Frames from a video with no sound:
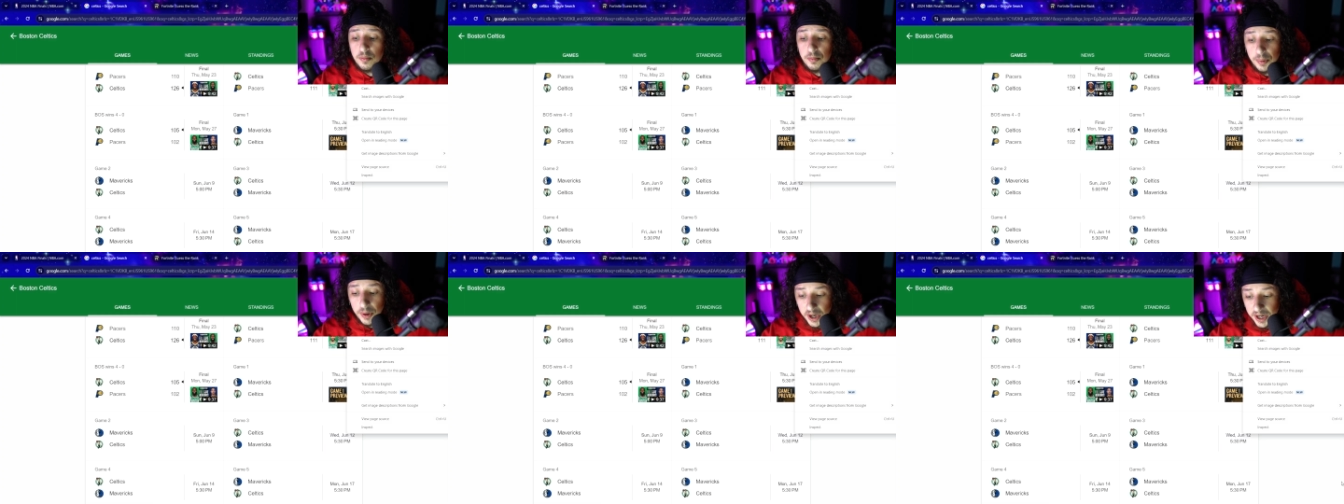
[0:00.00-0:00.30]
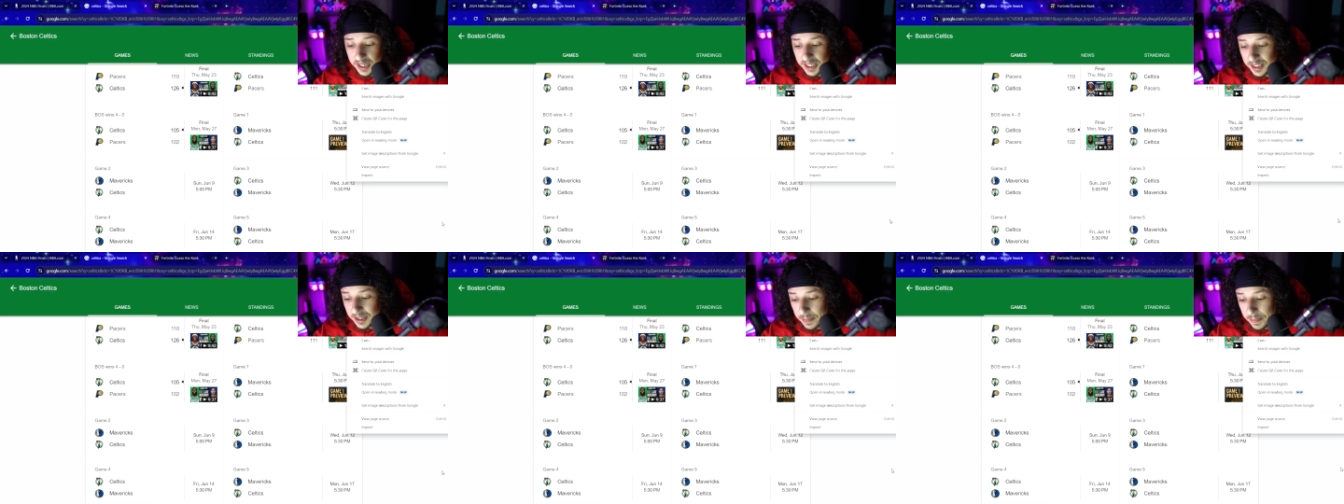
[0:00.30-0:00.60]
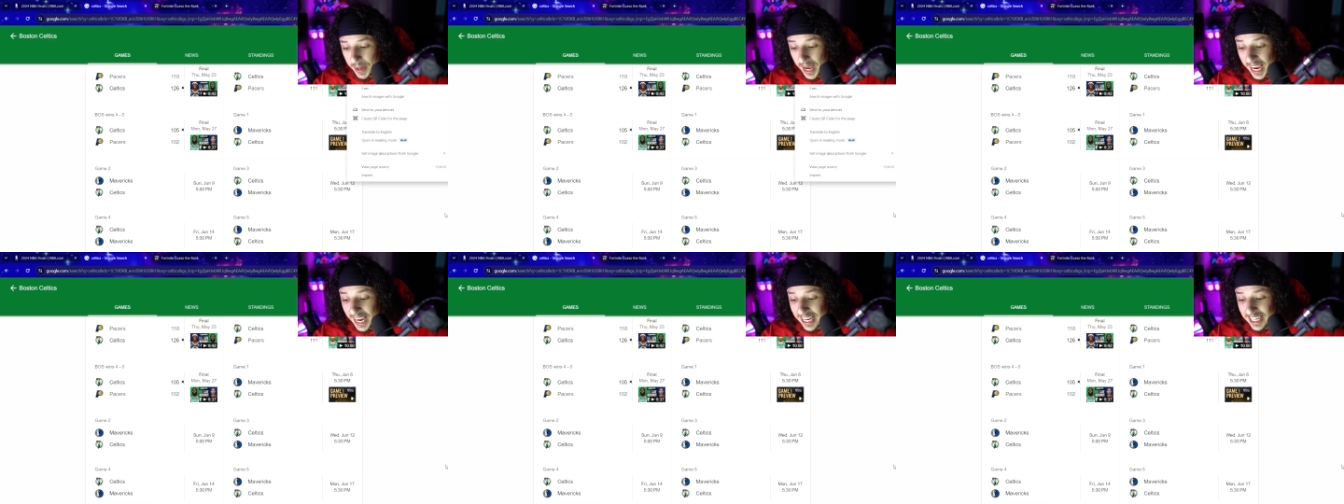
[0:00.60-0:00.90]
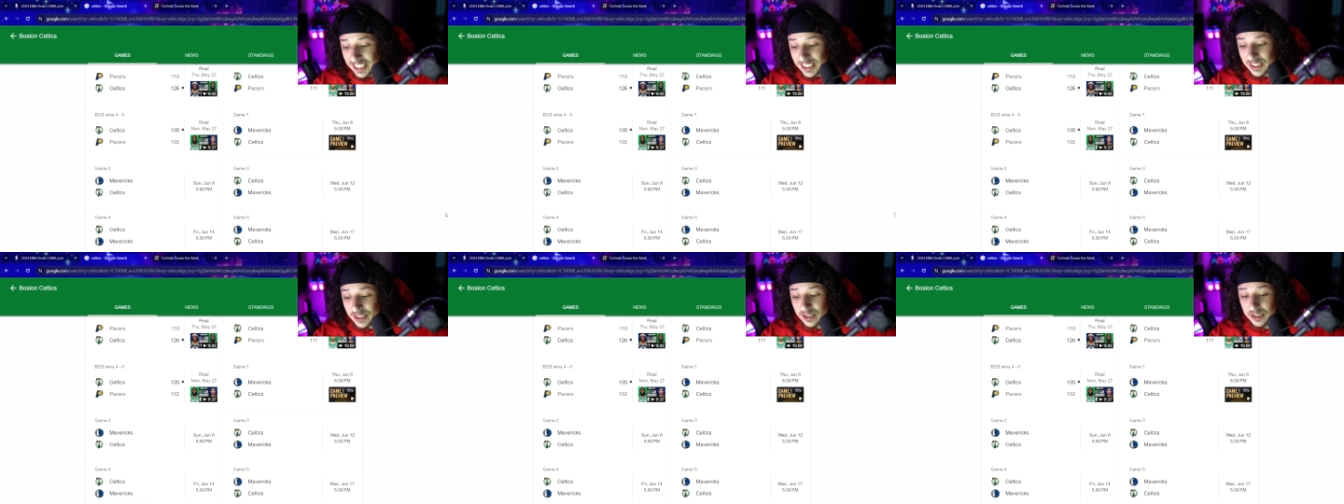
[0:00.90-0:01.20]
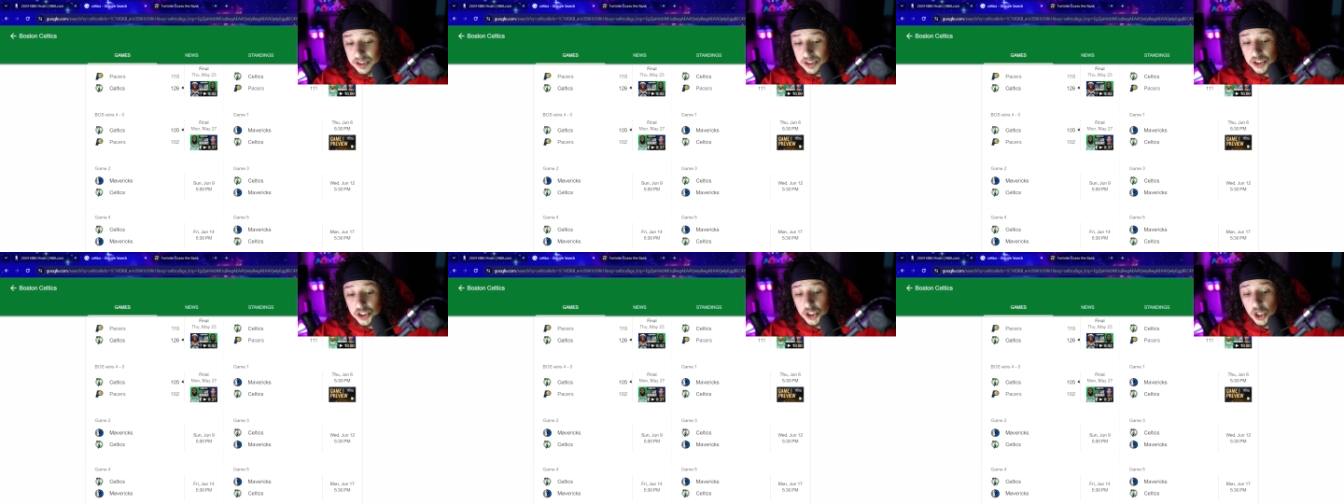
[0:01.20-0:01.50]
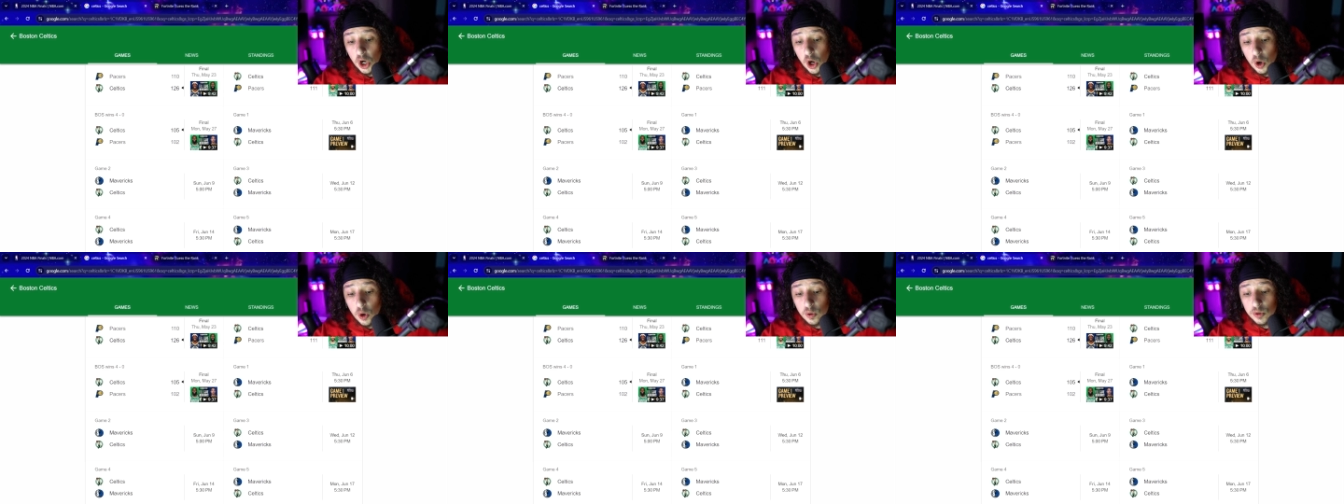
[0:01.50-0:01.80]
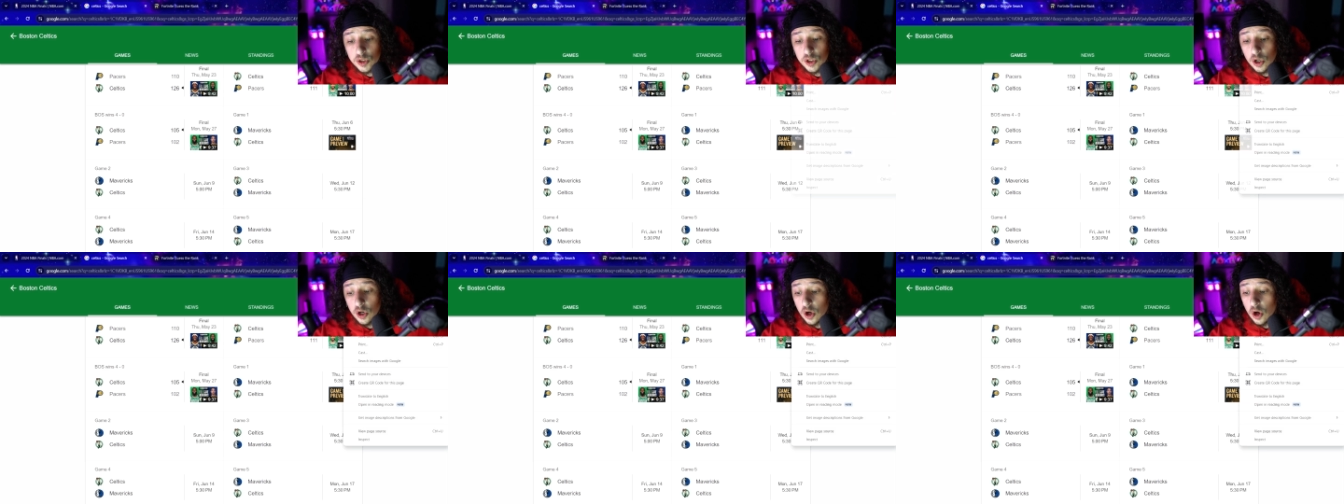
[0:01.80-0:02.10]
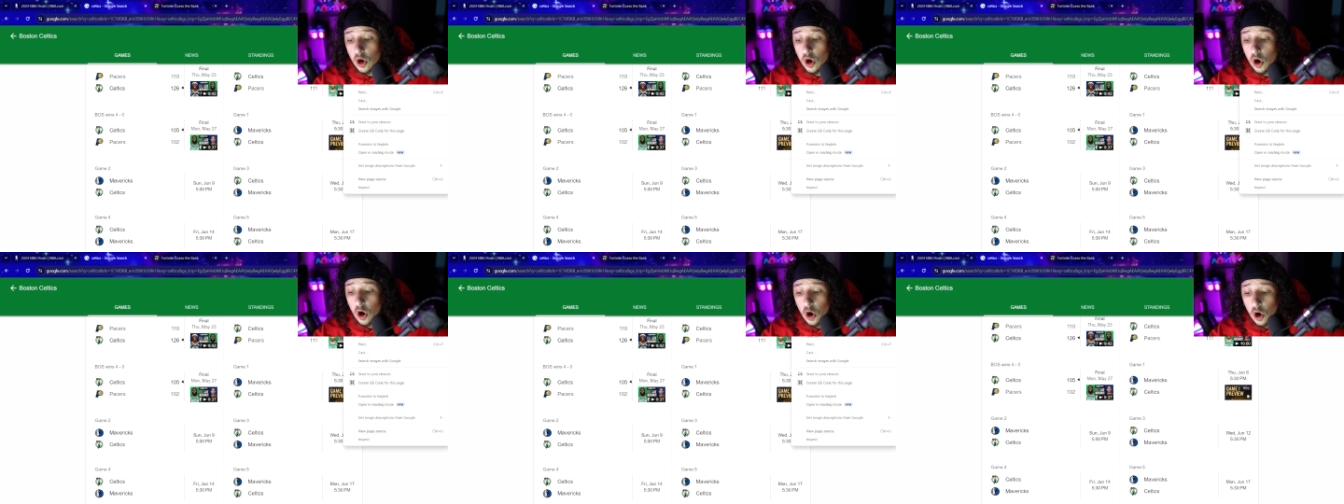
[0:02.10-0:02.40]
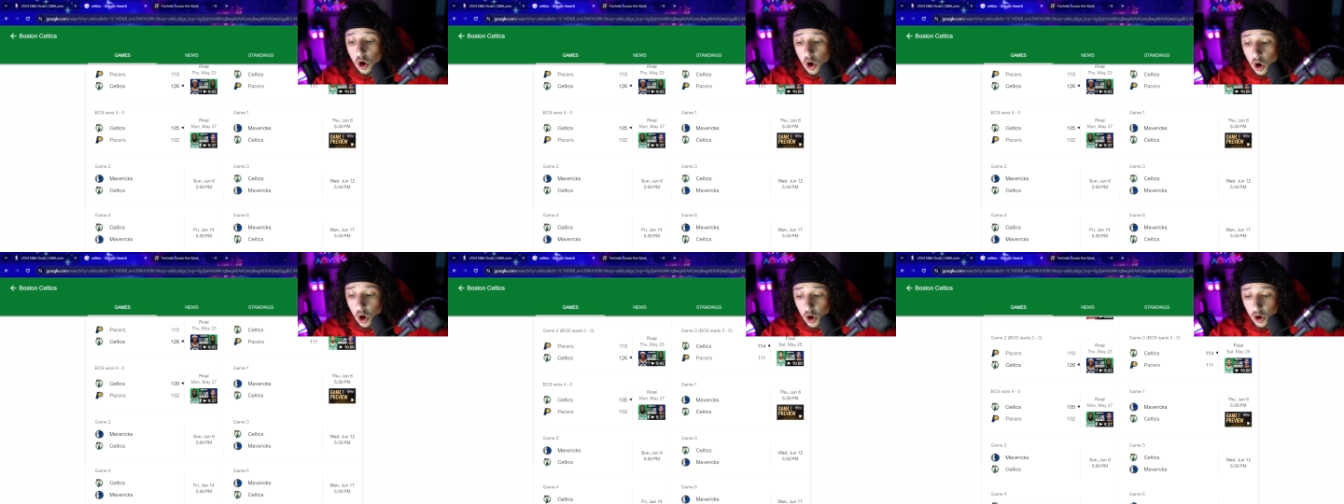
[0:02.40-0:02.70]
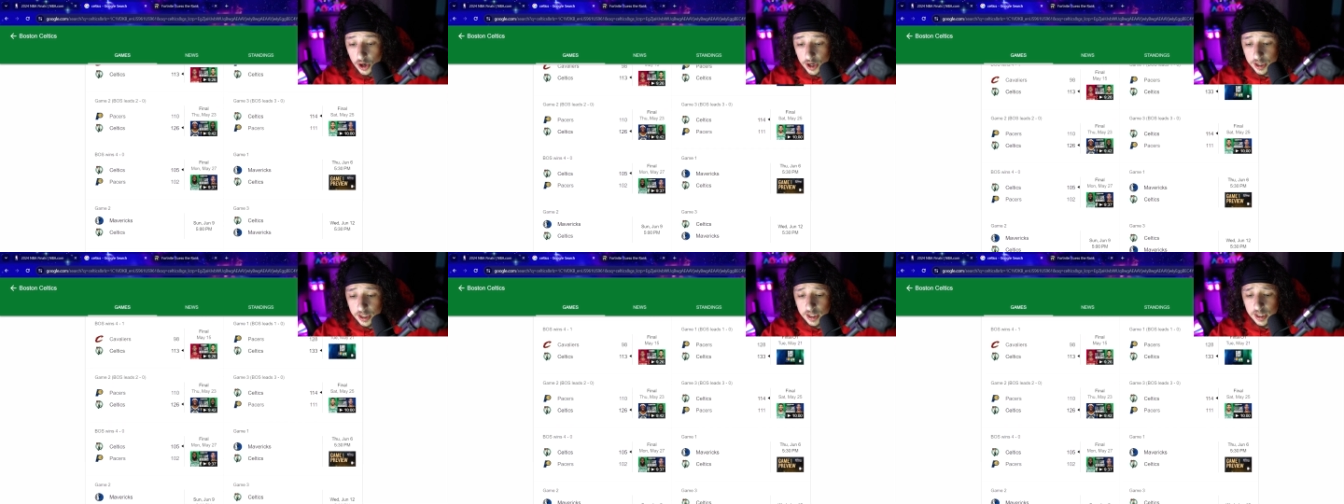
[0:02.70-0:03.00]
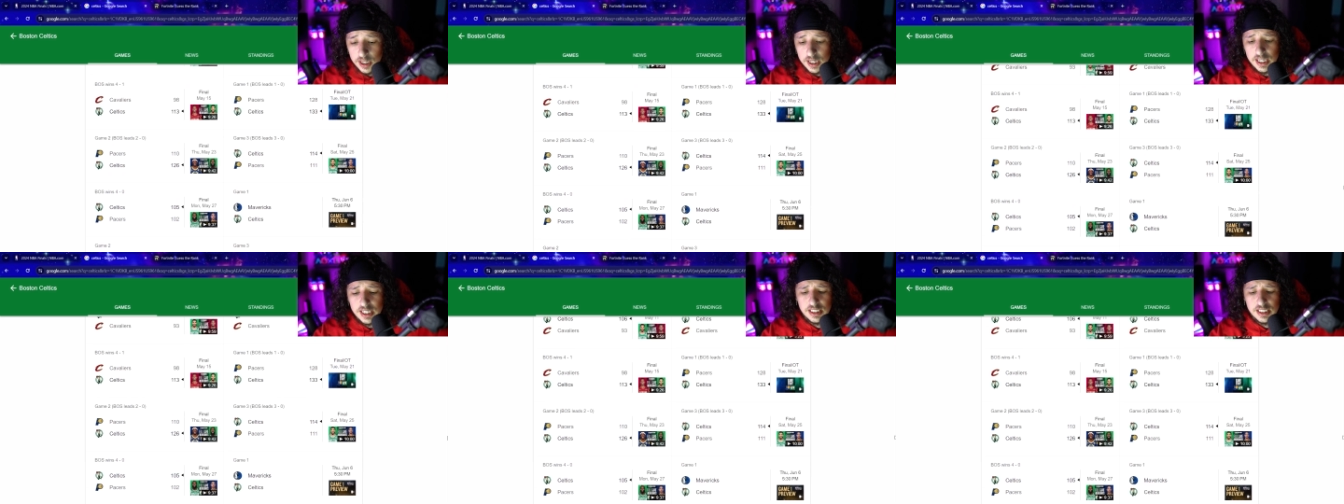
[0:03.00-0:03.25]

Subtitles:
But the Pacers choked hard.